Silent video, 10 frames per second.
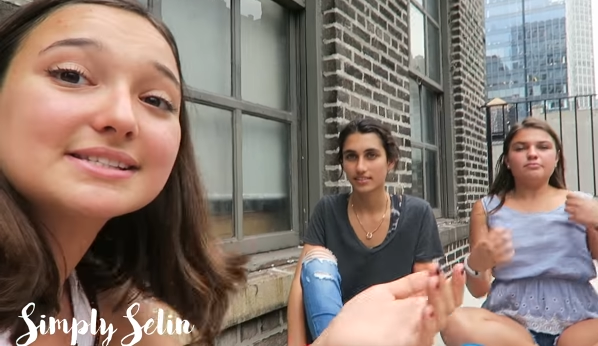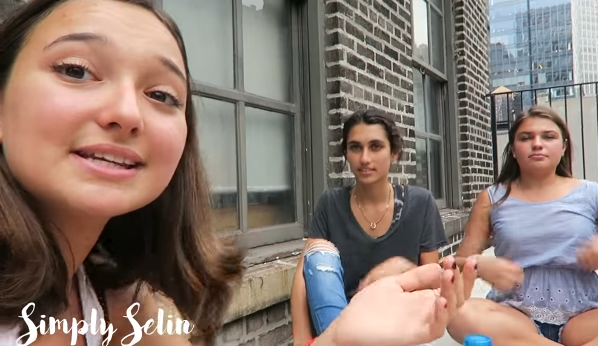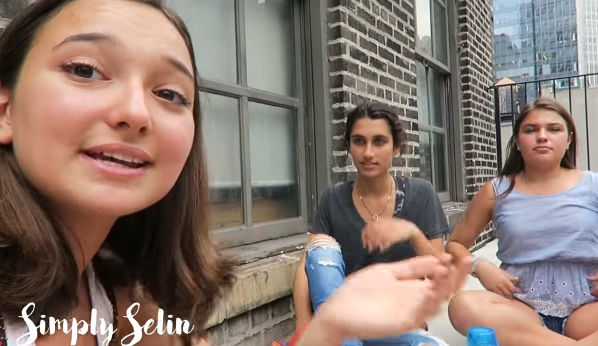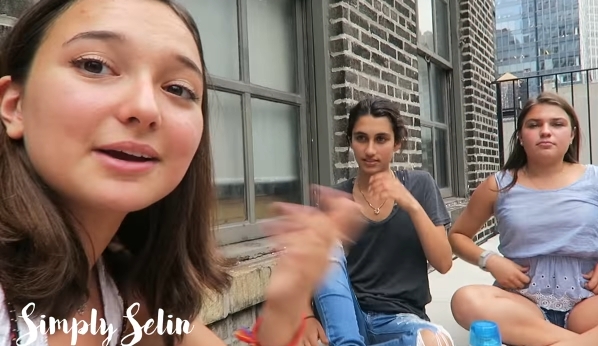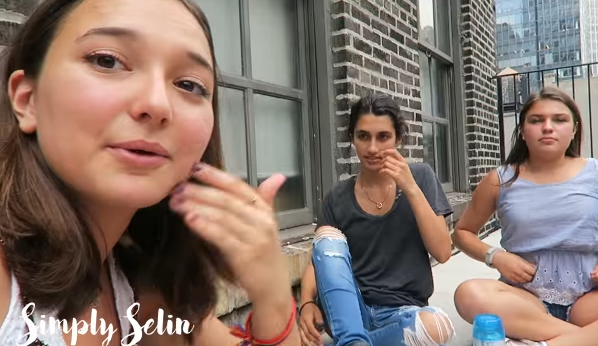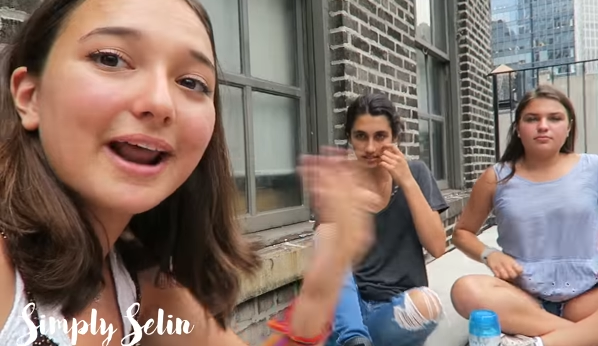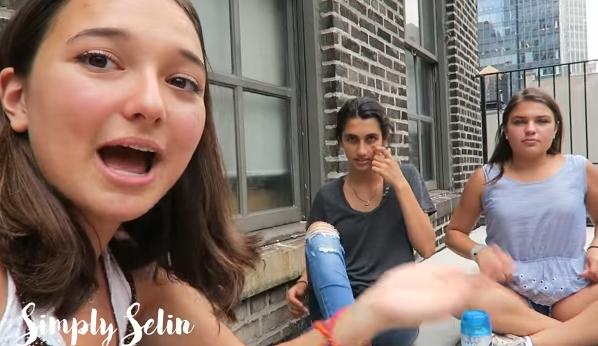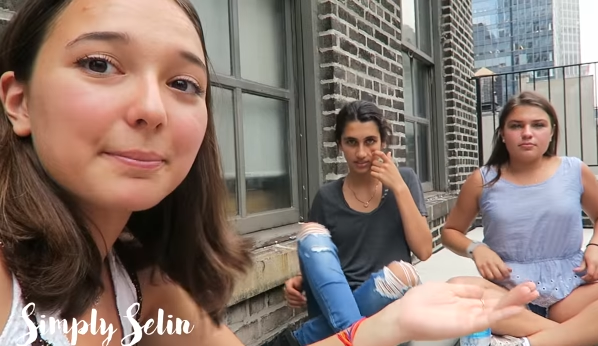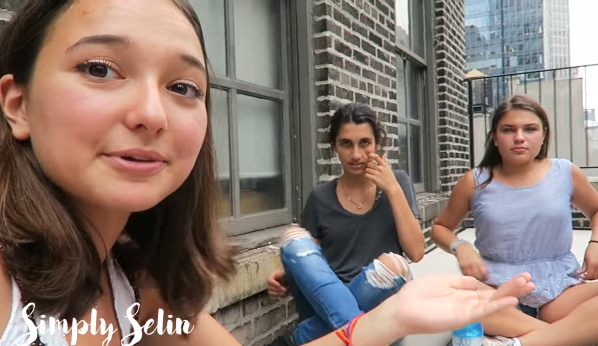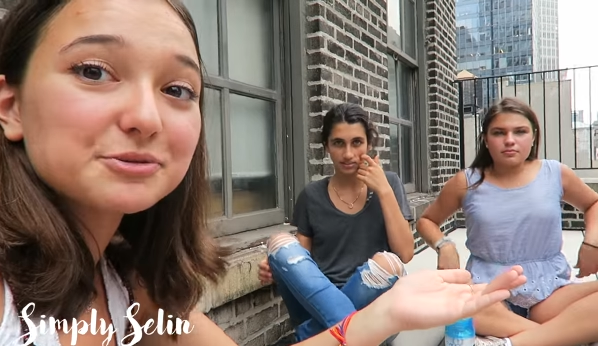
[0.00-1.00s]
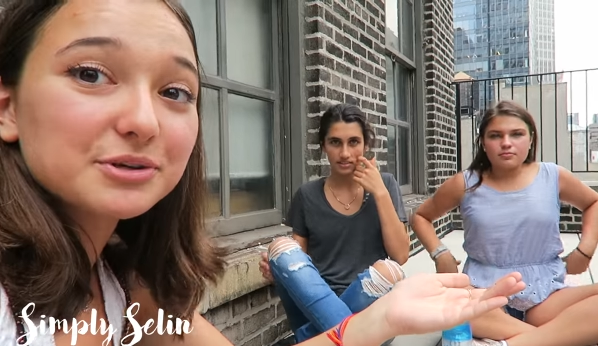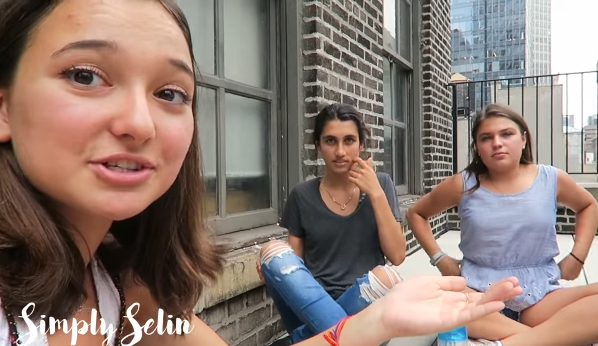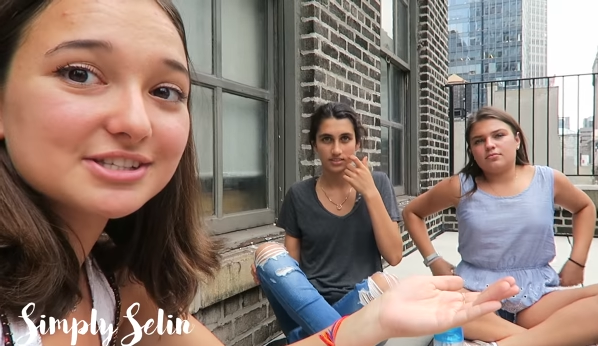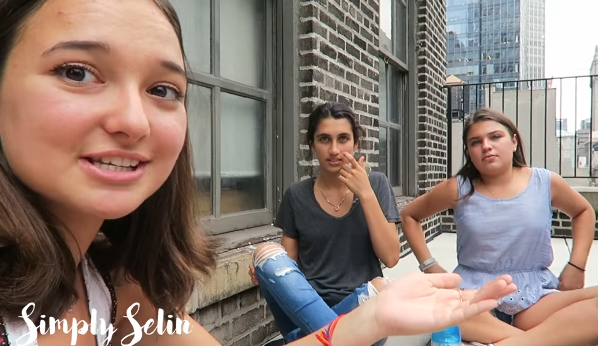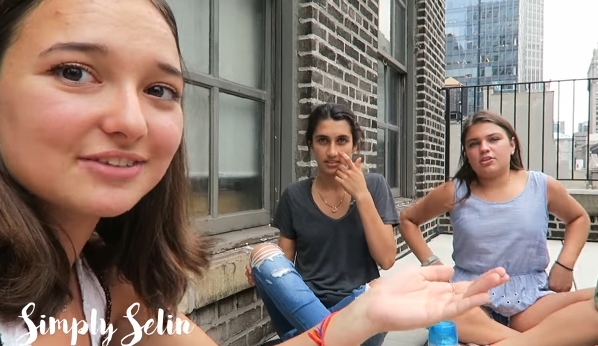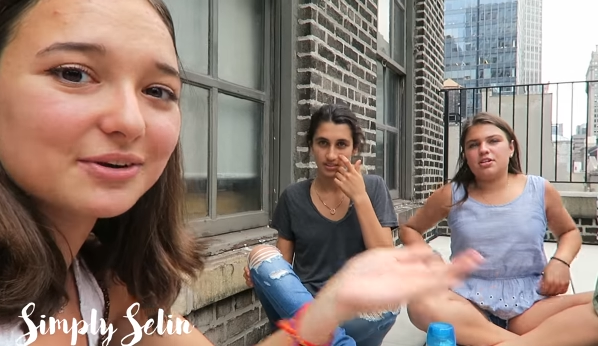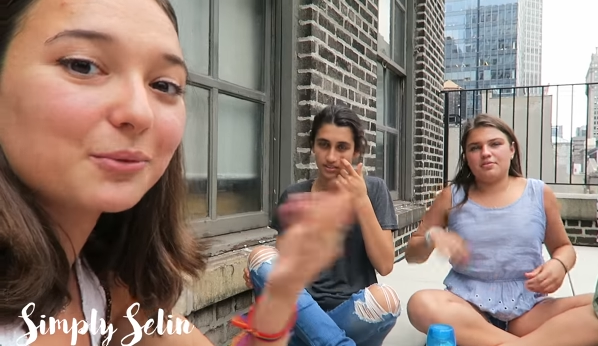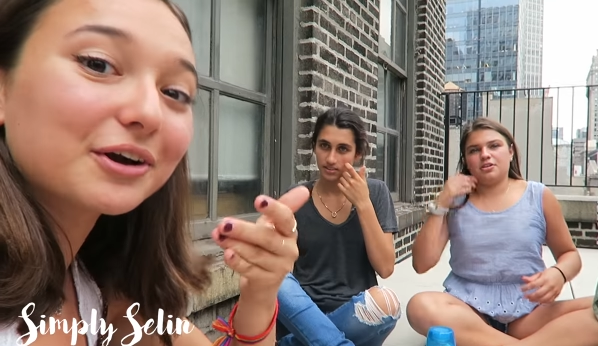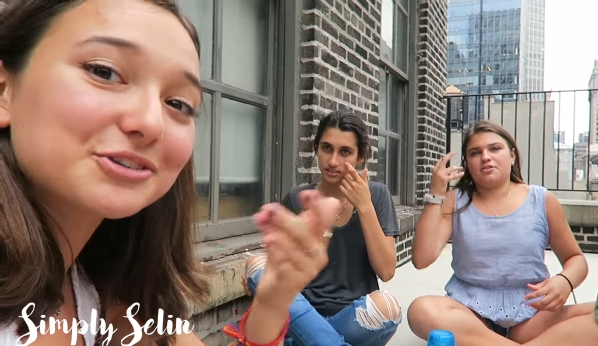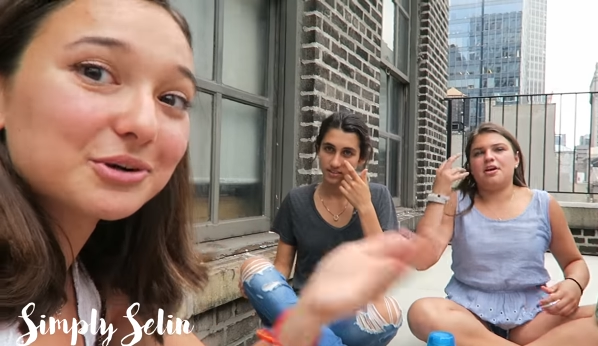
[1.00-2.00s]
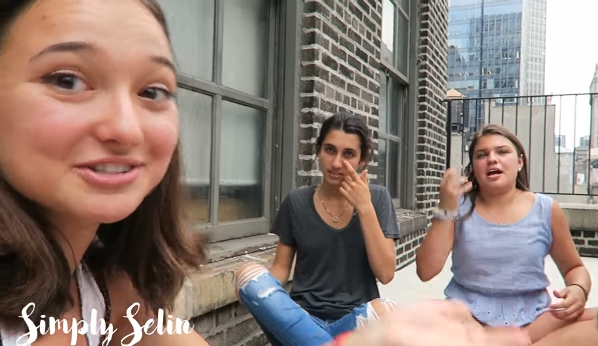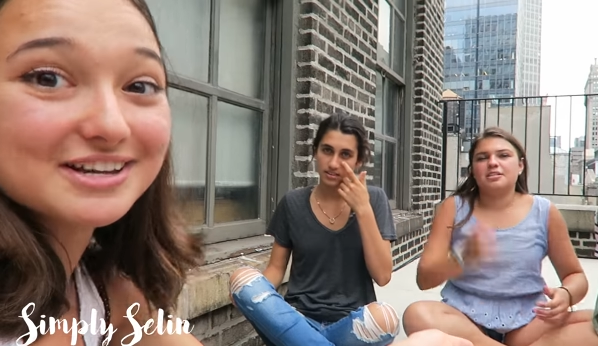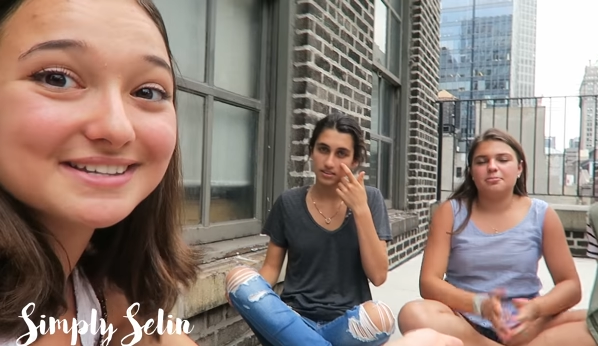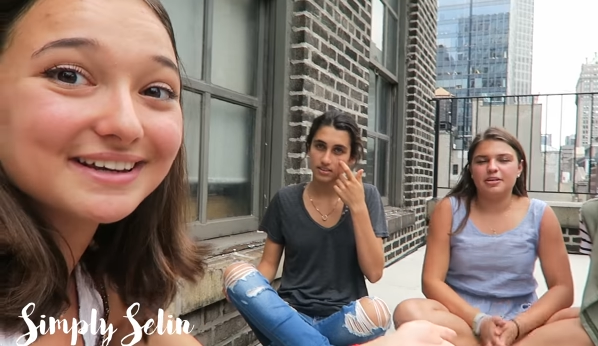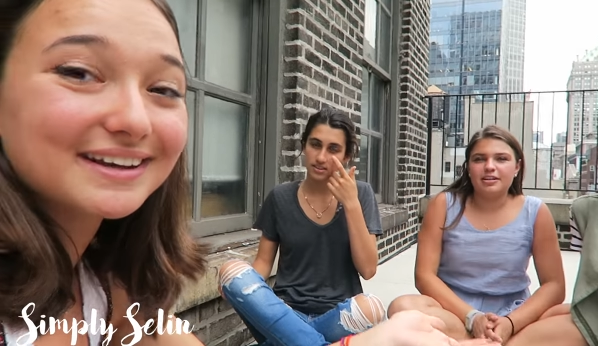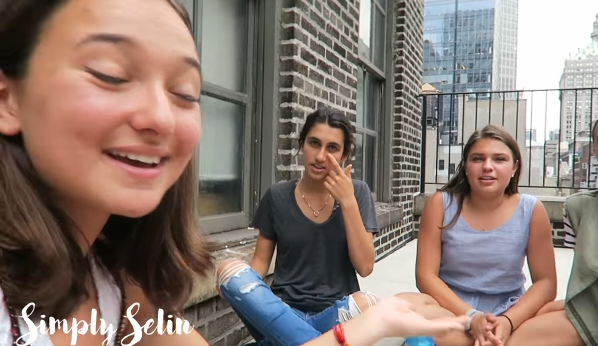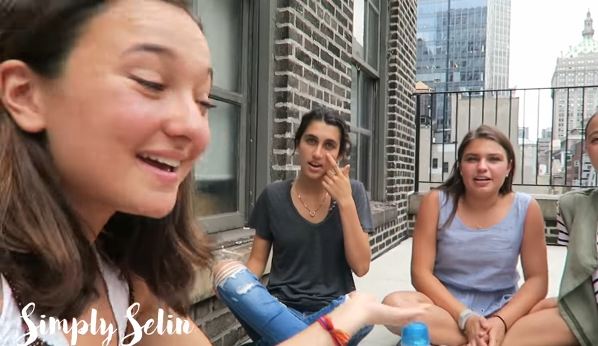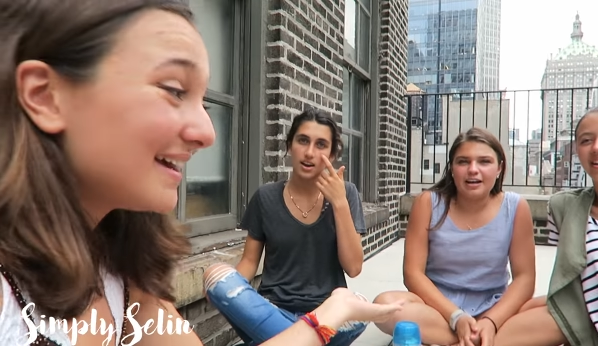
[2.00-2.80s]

Speaker 1: seeing what happens, we just see if it works or it doesn't.